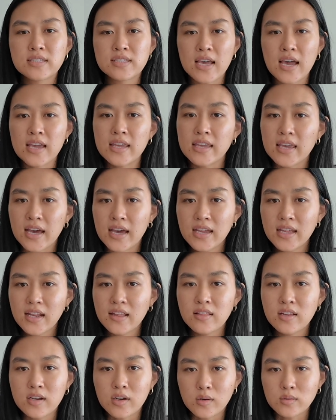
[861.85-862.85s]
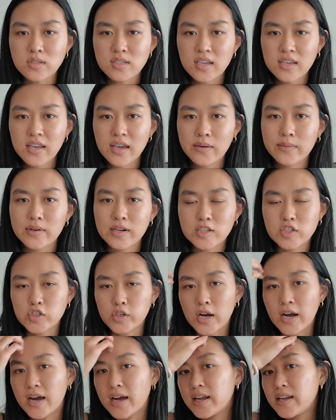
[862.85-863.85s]
I get and the notes I get when I
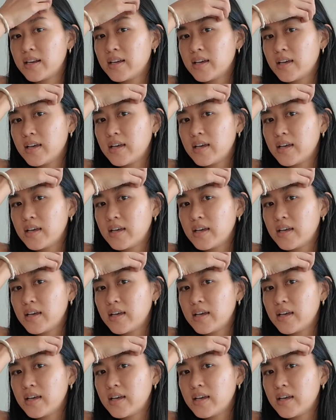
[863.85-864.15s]
tried